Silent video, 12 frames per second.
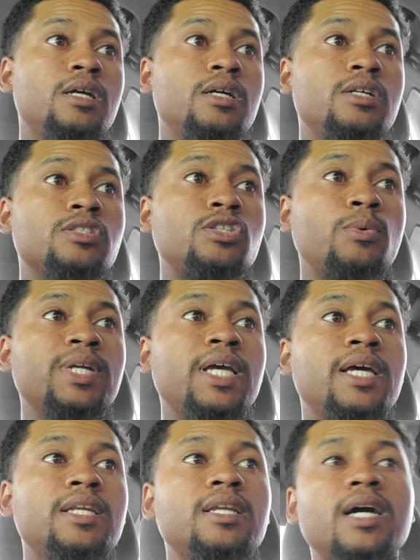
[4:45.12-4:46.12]
So
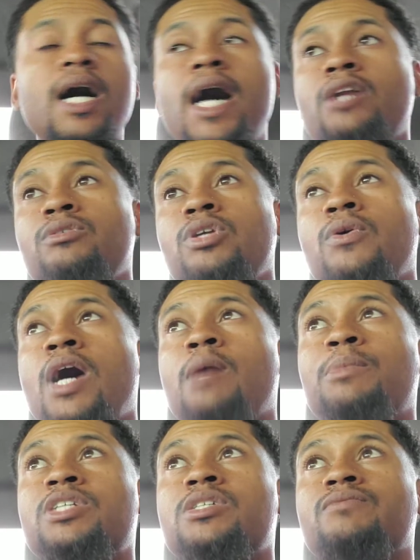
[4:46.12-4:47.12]
again, I don't know how
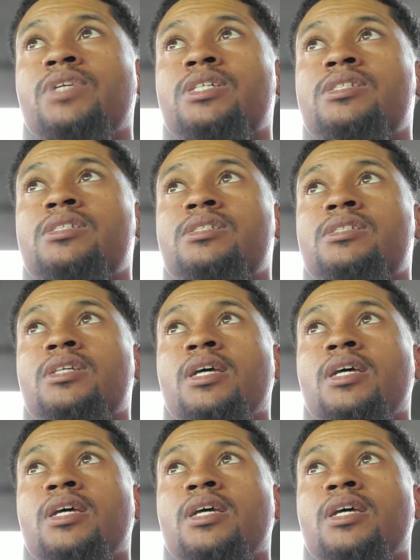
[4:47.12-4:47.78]
much of this